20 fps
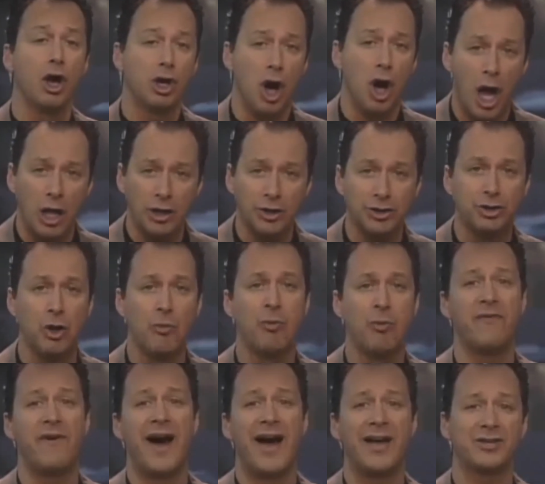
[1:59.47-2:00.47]
Call a
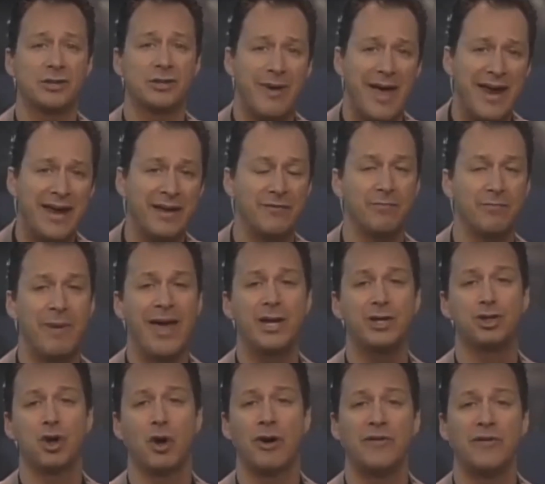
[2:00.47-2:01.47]
supervisor, make,
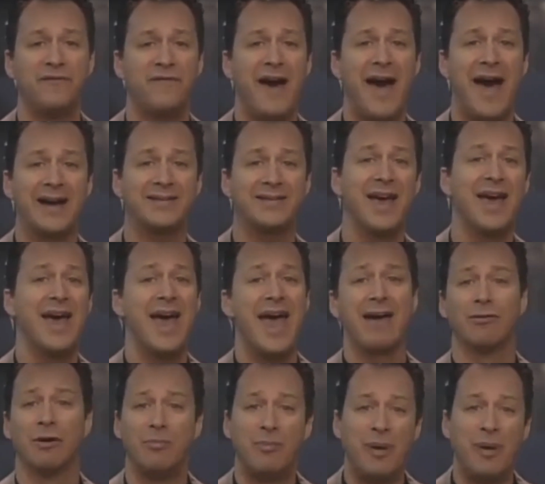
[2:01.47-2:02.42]
make sure, in fact, a